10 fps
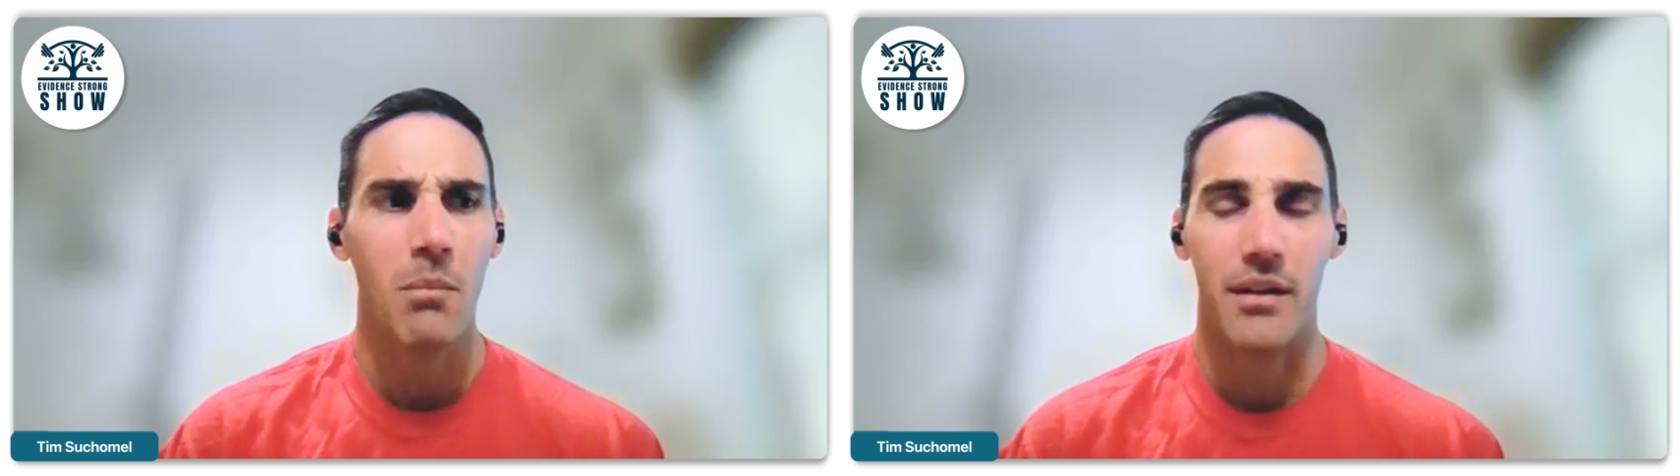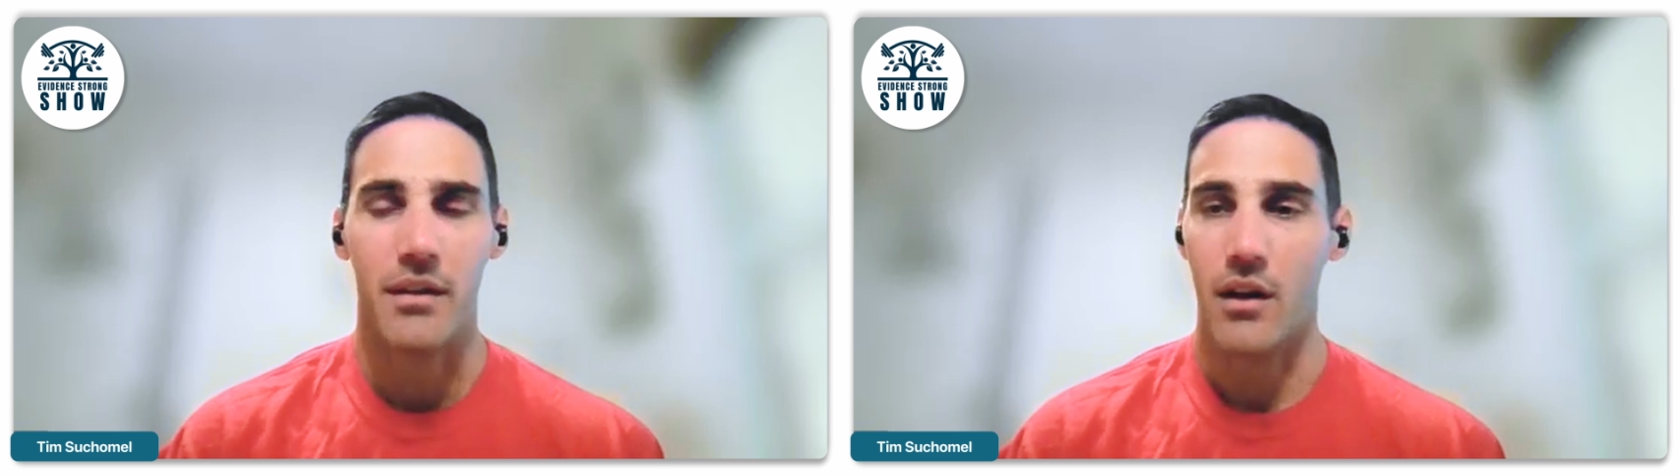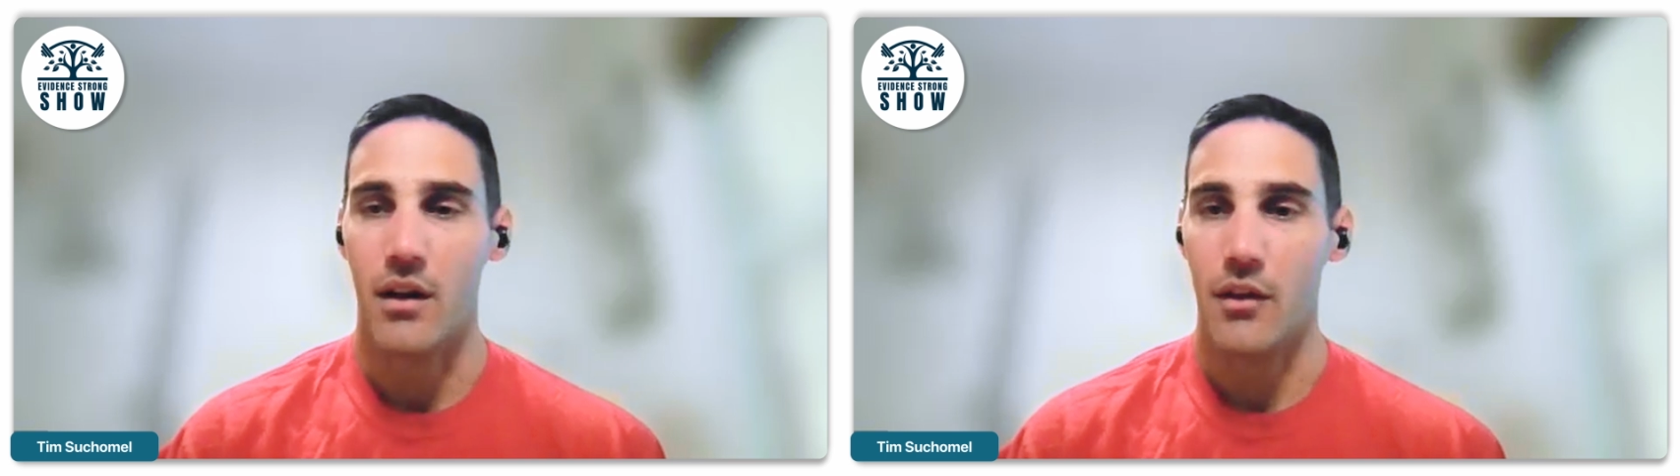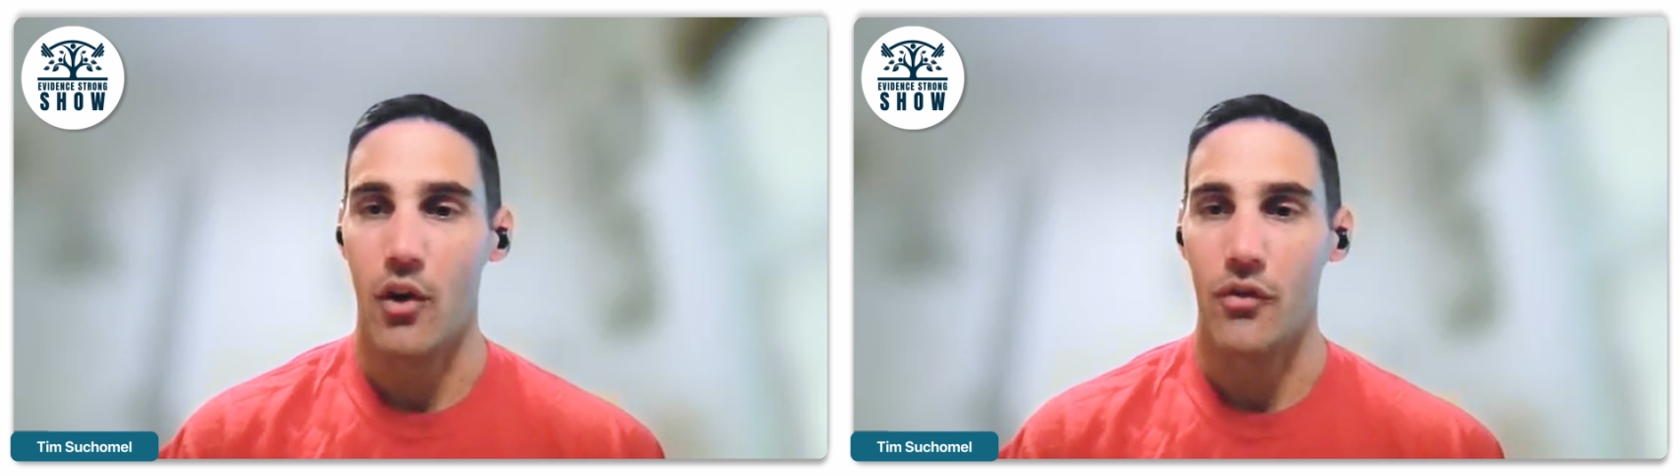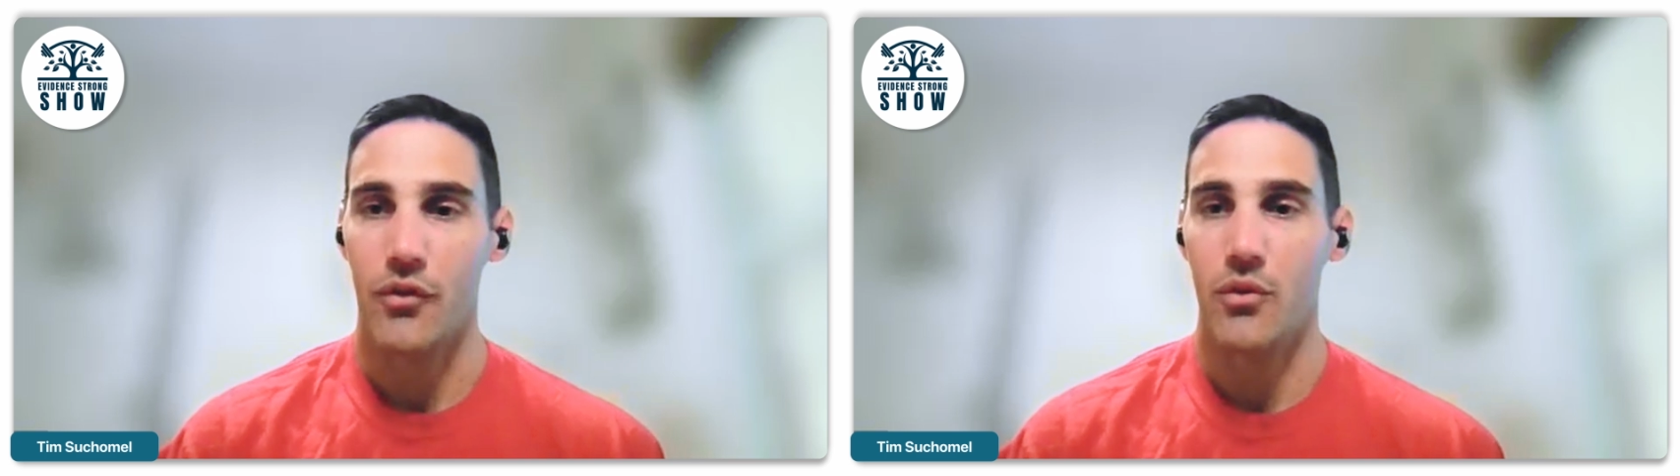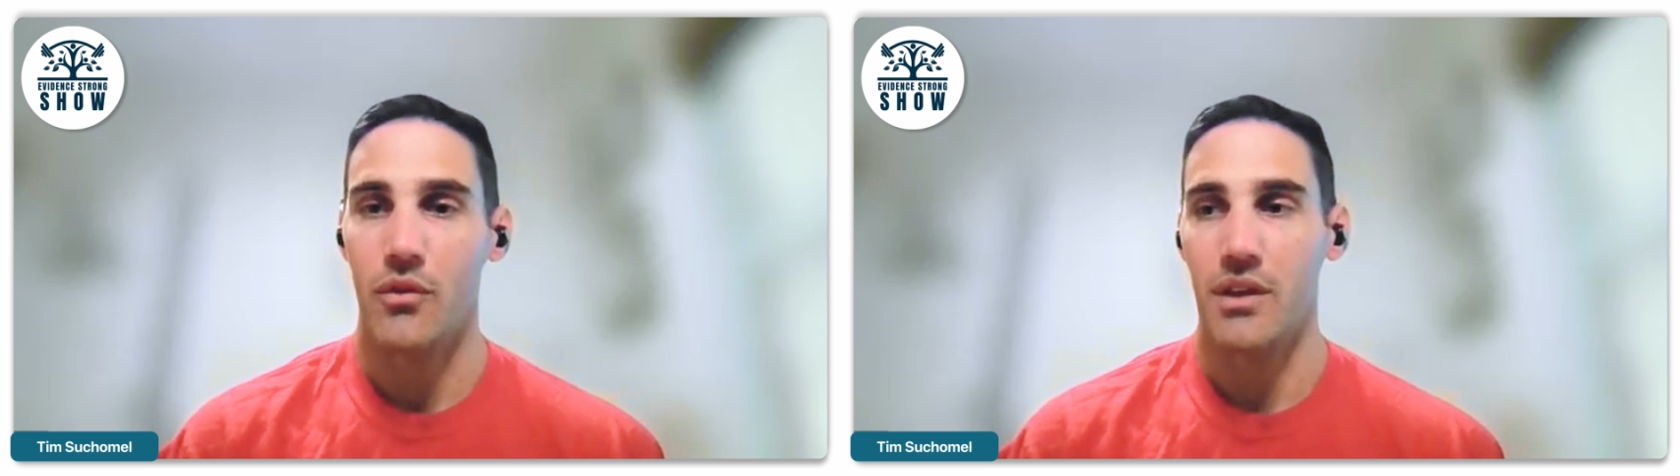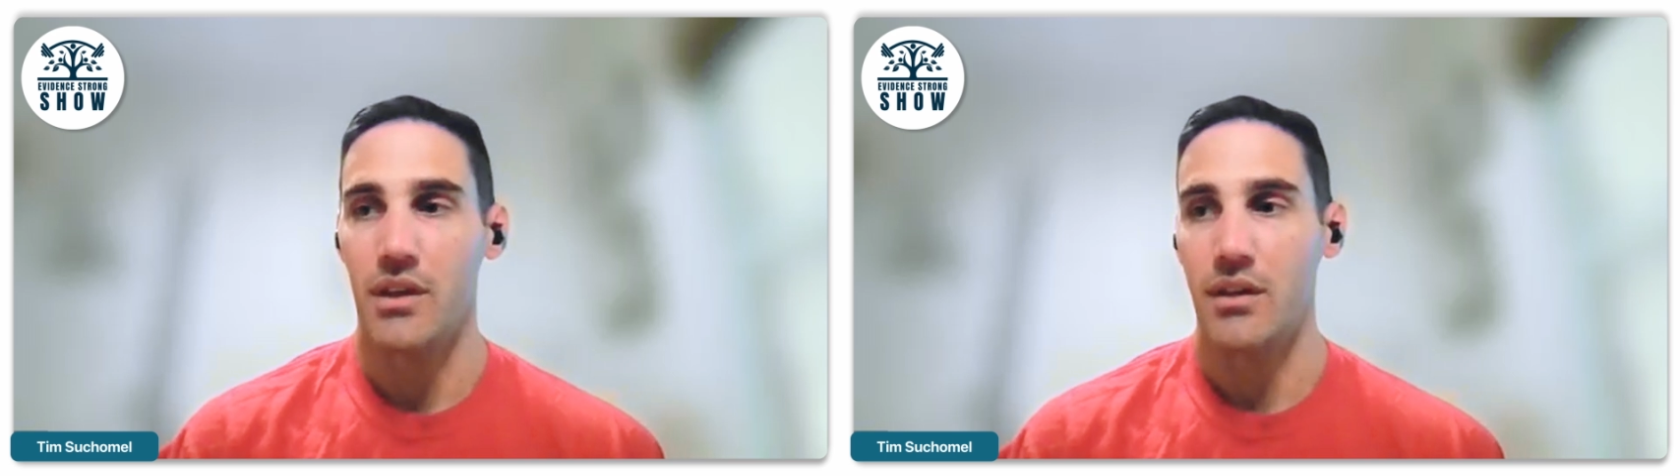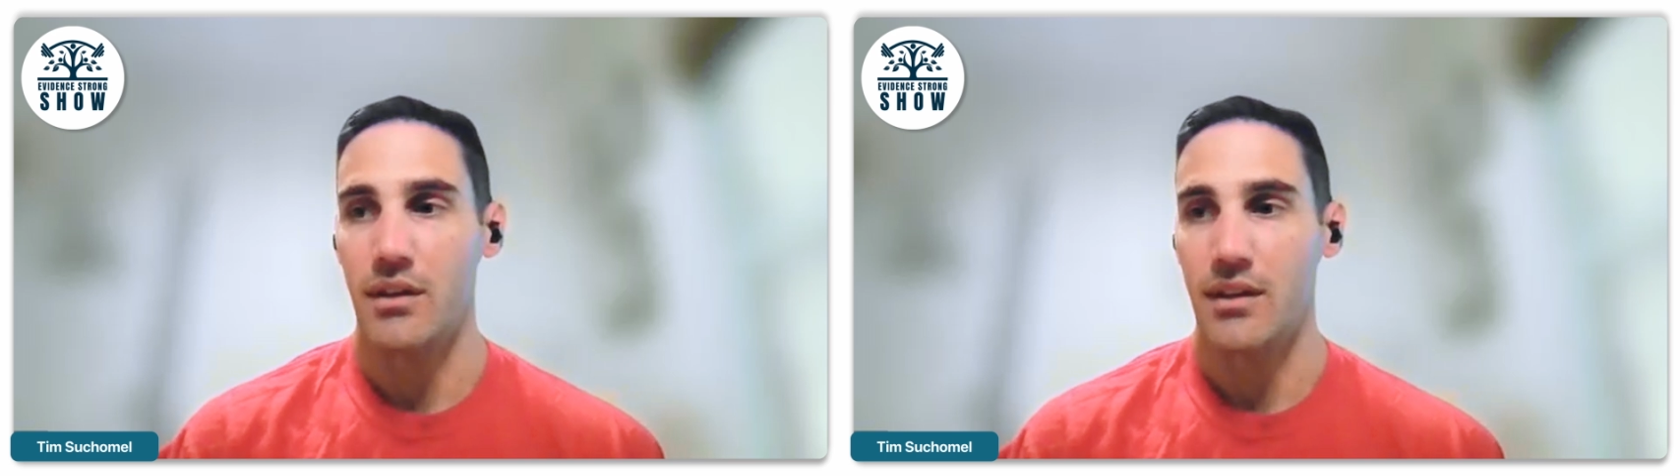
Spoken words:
But also the